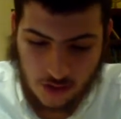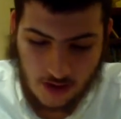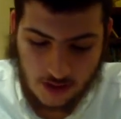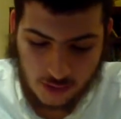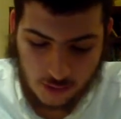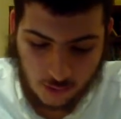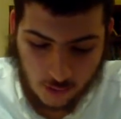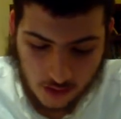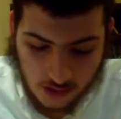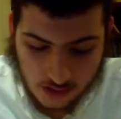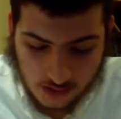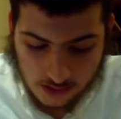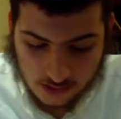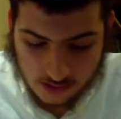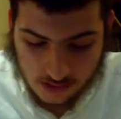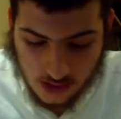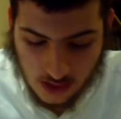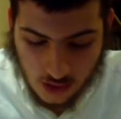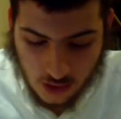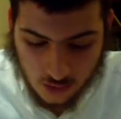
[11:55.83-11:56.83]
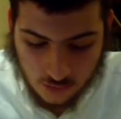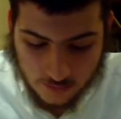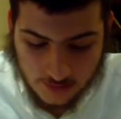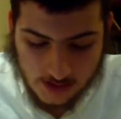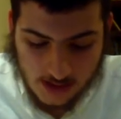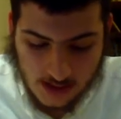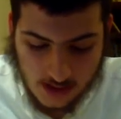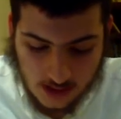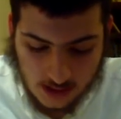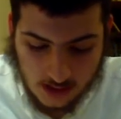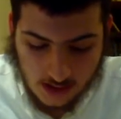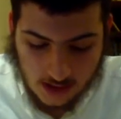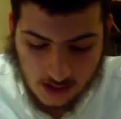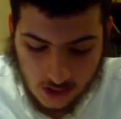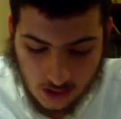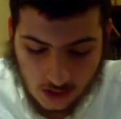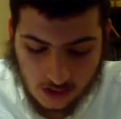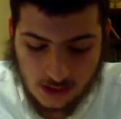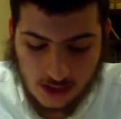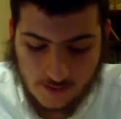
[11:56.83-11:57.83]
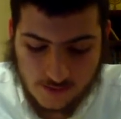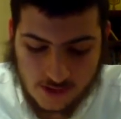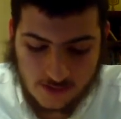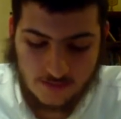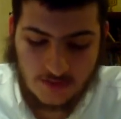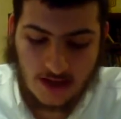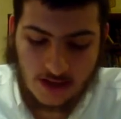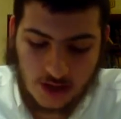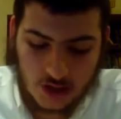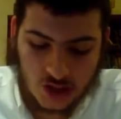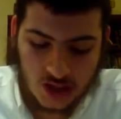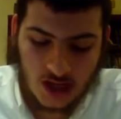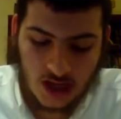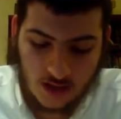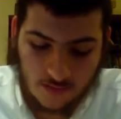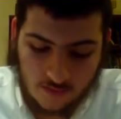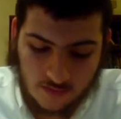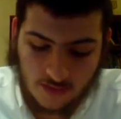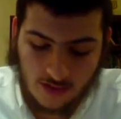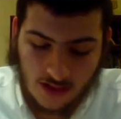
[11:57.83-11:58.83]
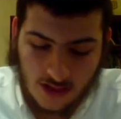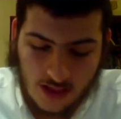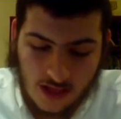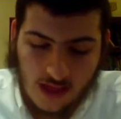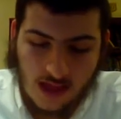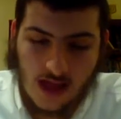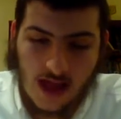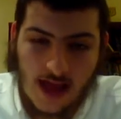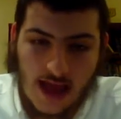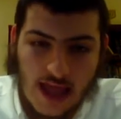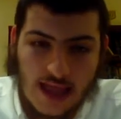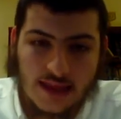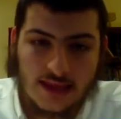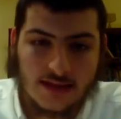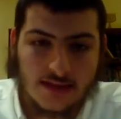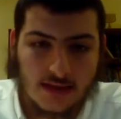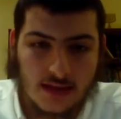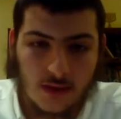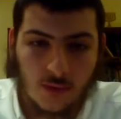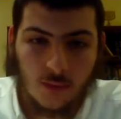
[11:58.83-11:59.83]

throughout the world, really it all comes from Yad Hashem, and